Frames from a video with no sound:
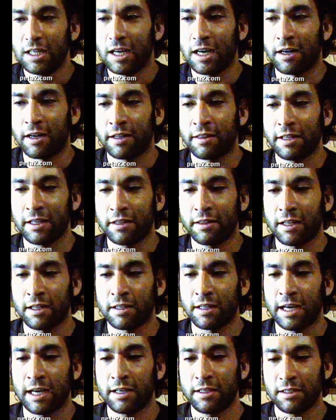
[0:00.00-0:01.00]
and i think
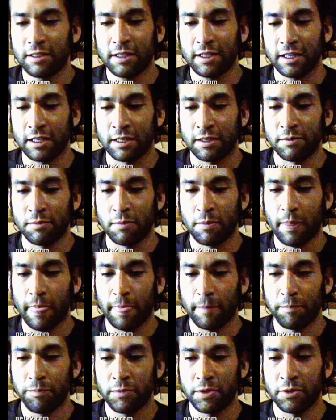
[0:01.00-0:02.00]
that that can
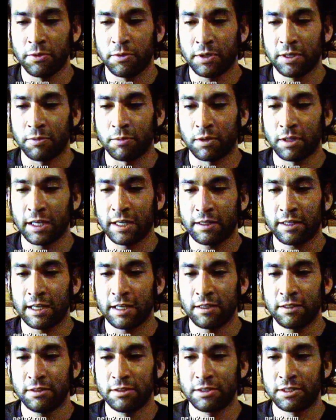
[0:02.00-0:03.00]
you can relate
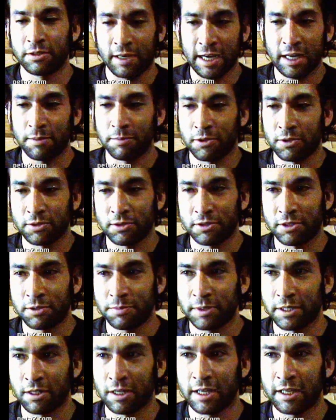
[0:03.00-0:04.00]
that to animals and just
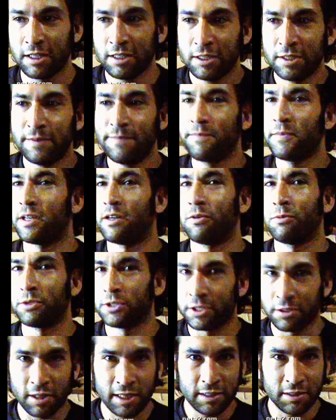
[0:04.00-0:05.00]
be like you know would
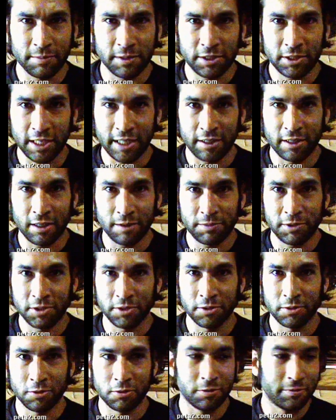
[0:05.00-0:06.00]
you like to be chained up
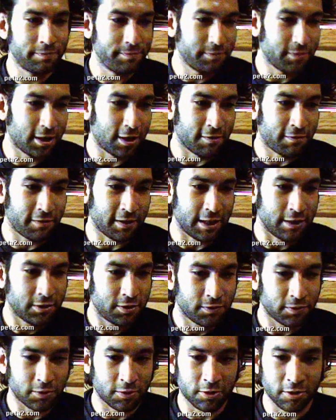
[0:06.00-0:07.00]
to a
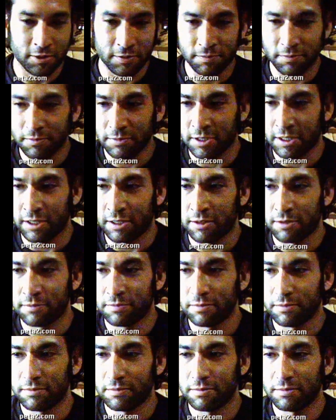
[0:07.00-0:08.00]
fence for you know
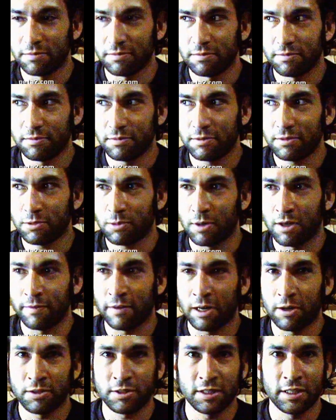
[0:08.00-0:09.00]
12
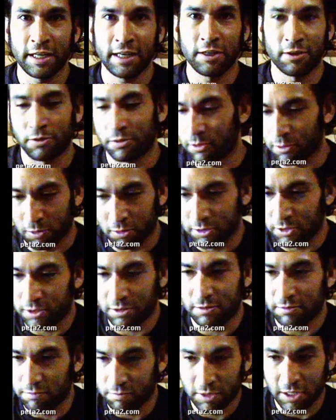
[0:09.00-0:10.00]
hours a day or, or
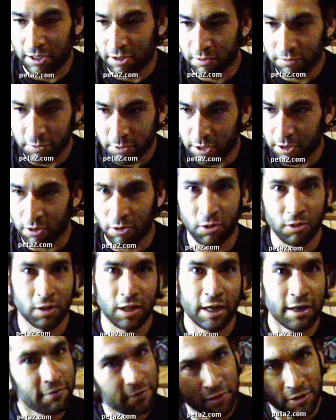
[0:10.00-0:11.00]
just, you know, your whole
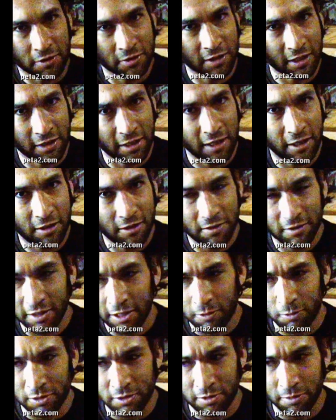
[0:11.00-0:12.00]
life and just sit there?
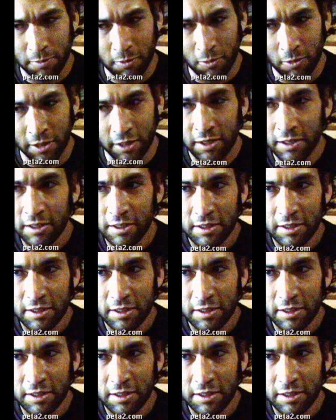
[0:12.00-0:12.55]
Like, what's the point?